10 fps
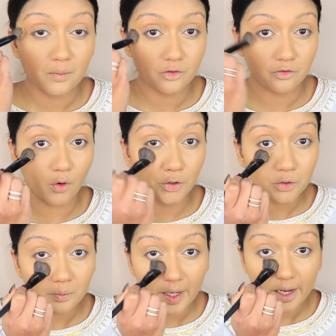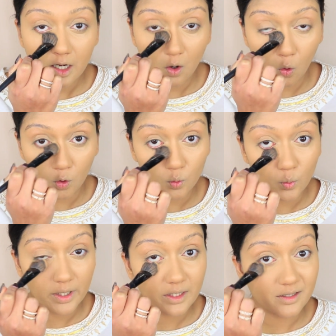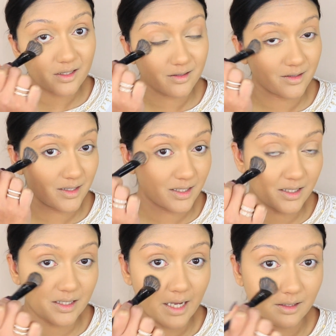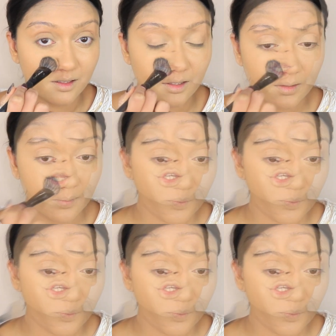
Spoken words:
Before you bake, always set.